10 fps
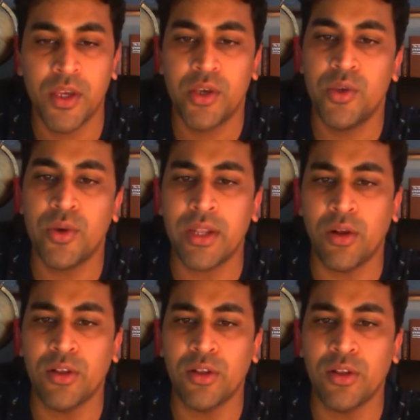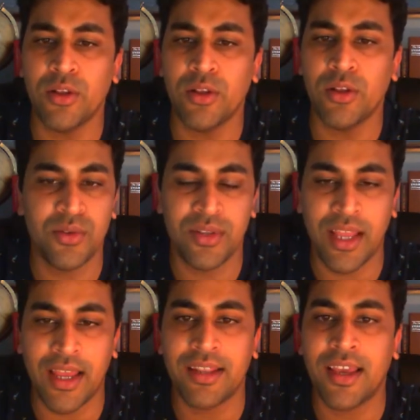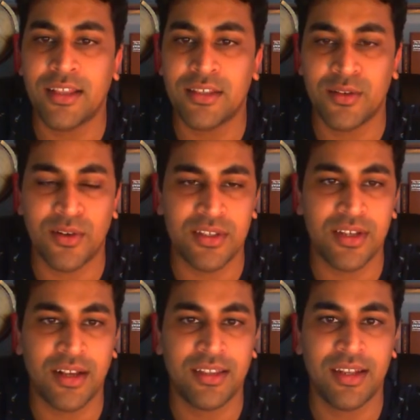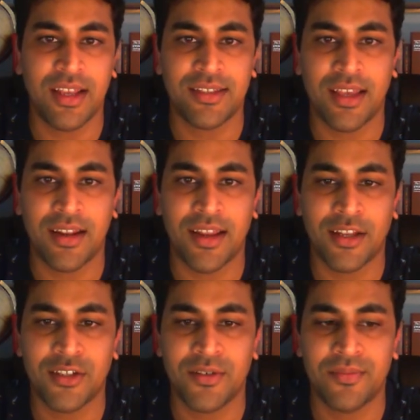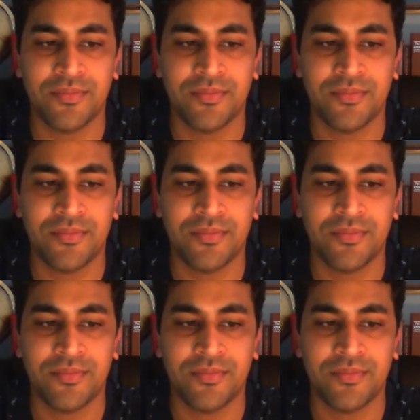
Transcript: You can also use 2 NAND gates to construct an SR latch.